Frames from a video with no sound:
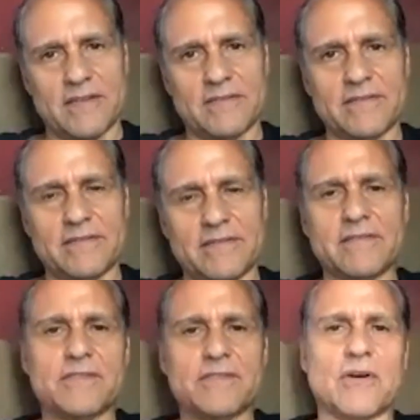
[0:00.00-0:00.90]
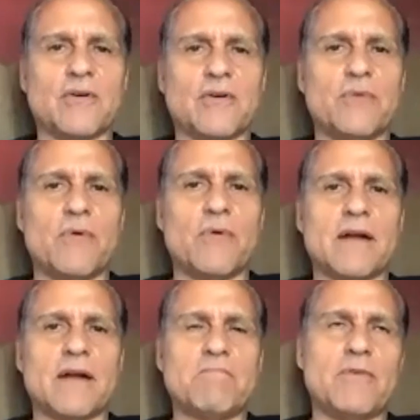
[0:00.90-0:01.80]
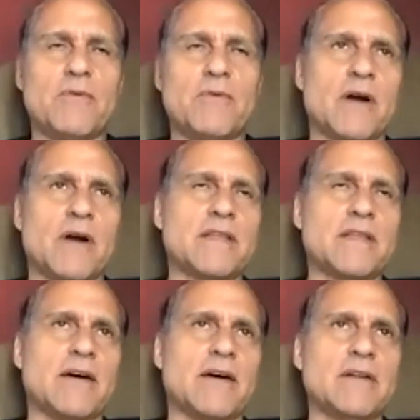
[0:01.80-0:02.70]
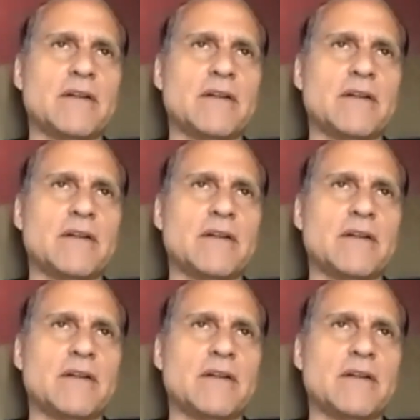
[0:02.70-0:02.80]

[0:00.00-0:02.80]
Mm. So we walk, we walk down